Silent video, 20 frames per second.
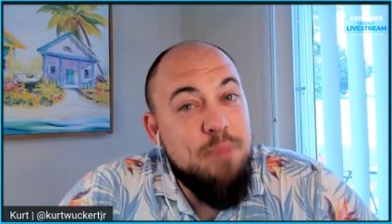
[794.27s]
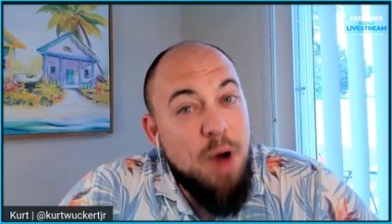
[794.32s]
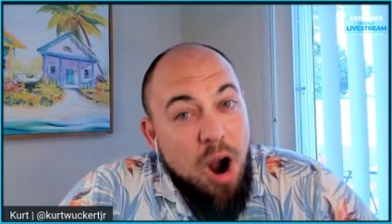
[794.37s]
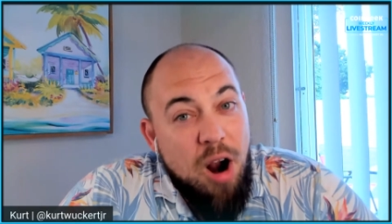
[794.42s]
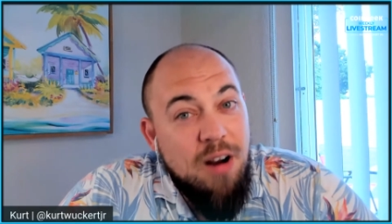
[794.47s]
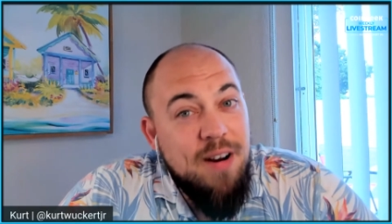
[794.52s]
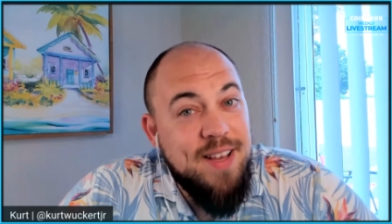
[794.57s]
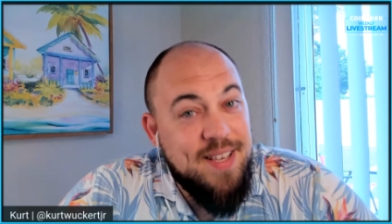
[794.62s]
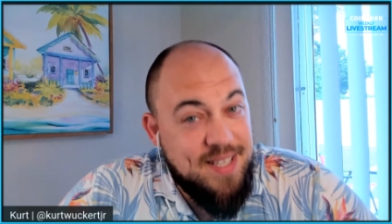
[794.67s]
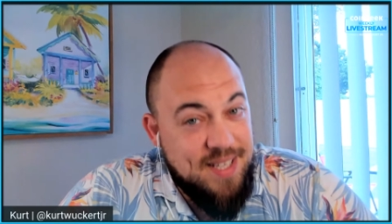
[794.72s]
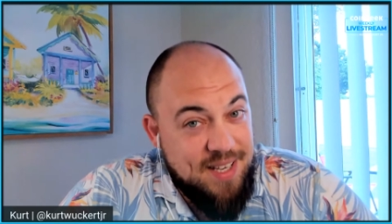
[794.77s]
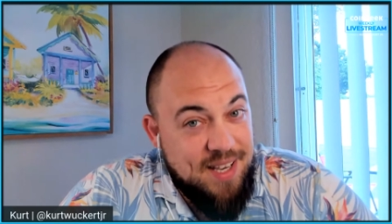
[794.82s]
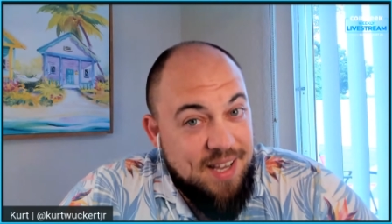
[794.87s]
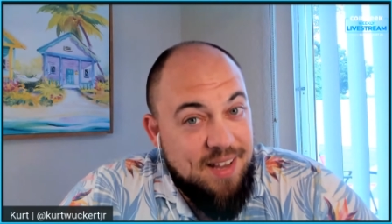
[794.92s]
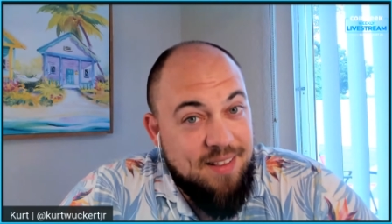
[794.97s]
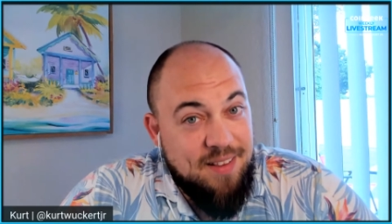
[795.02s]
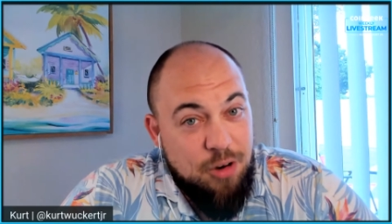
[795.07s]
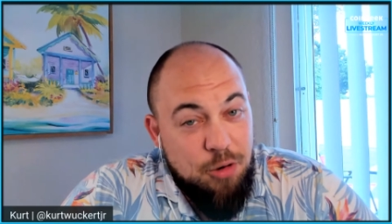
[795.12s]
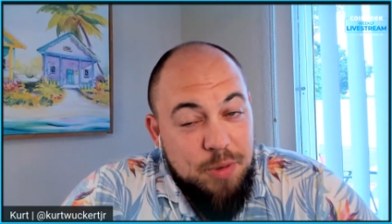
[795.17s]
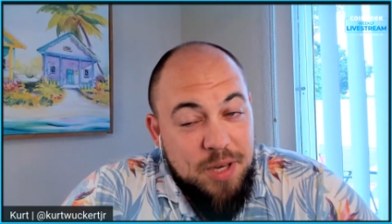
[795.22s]
have
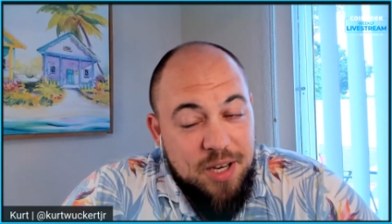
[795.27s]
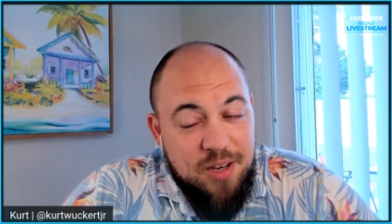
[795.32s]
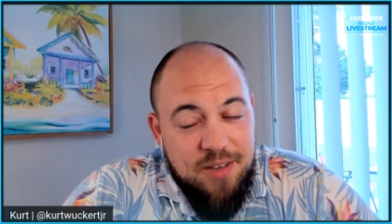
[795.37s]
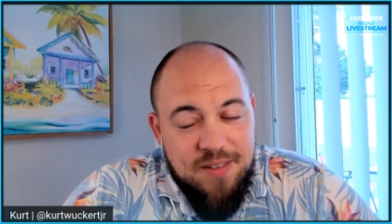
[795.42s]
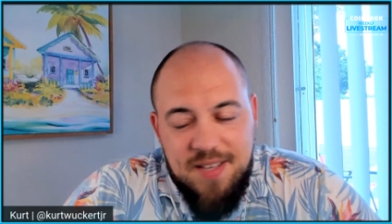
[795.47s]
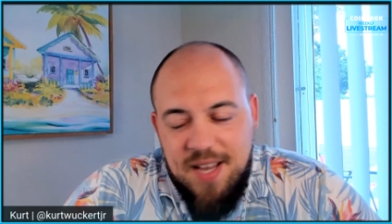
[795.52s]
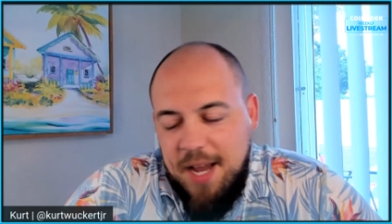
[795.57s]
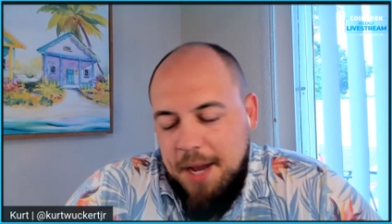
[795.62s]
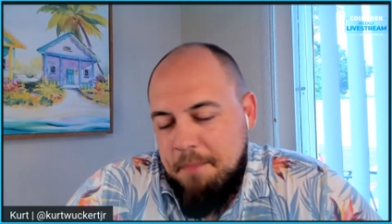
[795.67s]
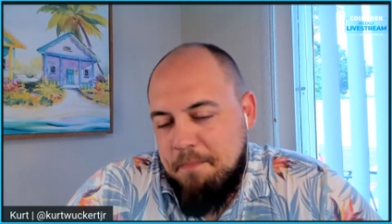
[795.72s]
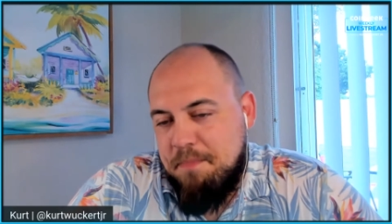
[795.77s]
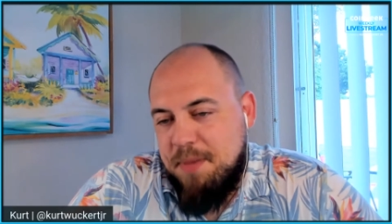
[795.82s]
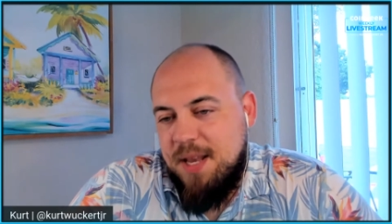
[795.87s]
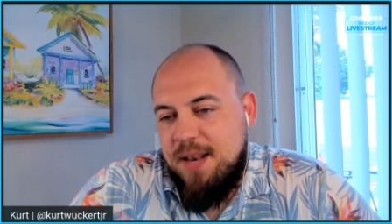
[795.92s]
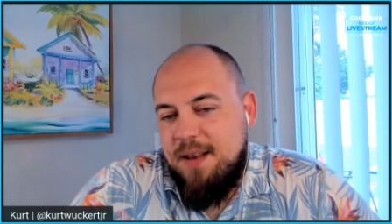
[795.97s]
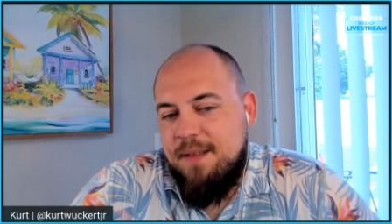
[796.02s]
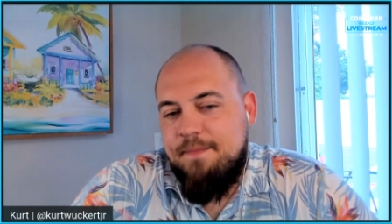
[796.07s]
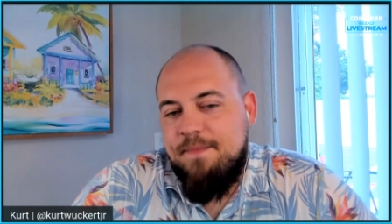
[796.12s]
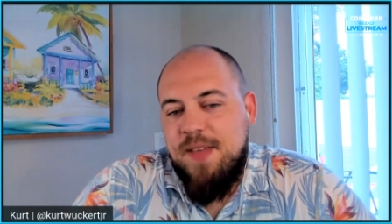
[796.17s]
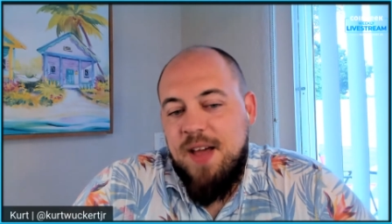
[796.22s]
parties again. That'll be a good
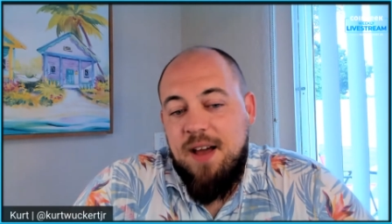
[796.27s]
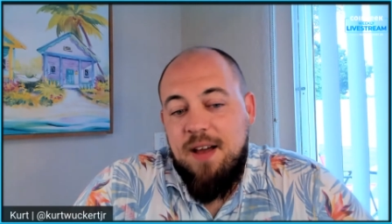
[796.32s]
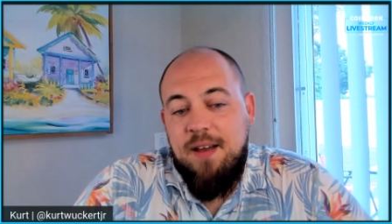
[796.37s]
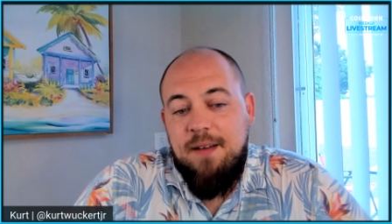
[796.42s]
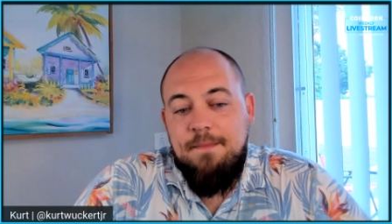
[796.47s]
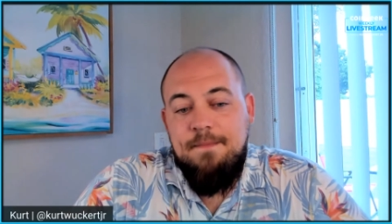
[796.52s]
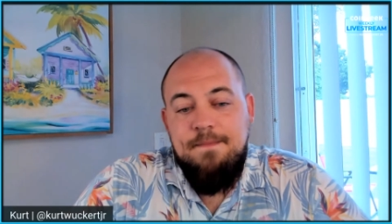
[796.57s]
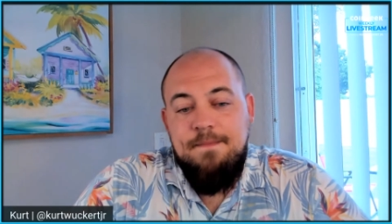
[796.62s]
time. But